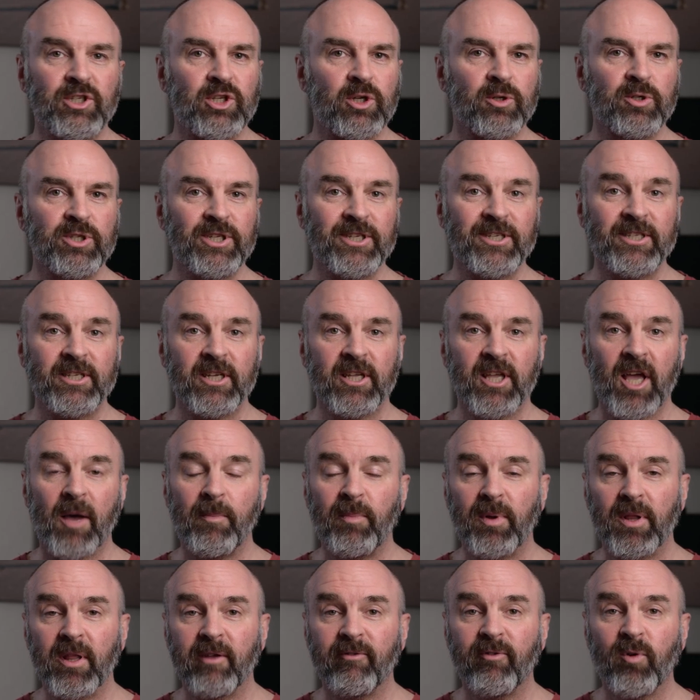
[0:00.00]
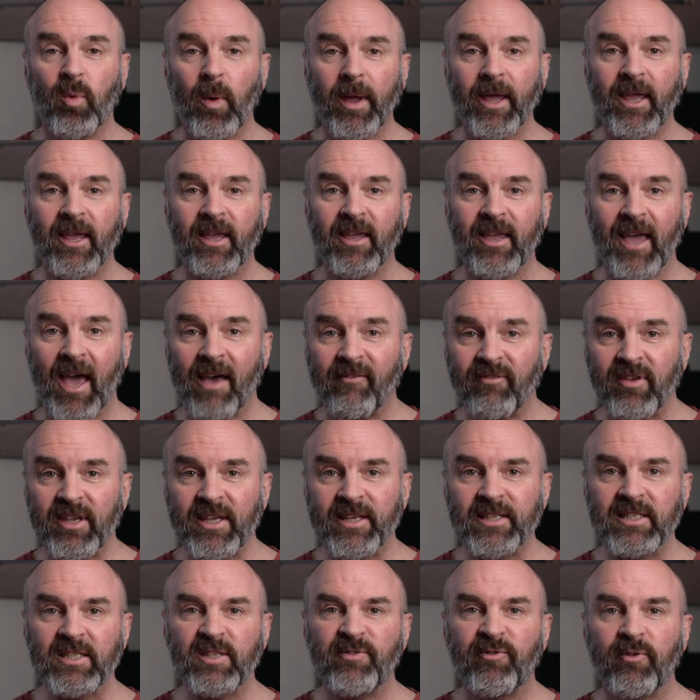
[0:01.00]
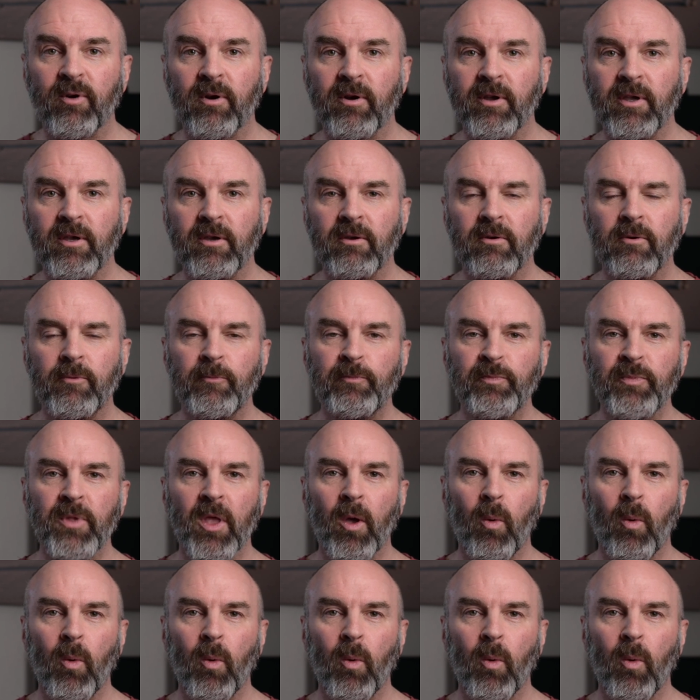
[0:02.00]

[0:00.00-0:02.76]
So just a couple of quick caveats for you.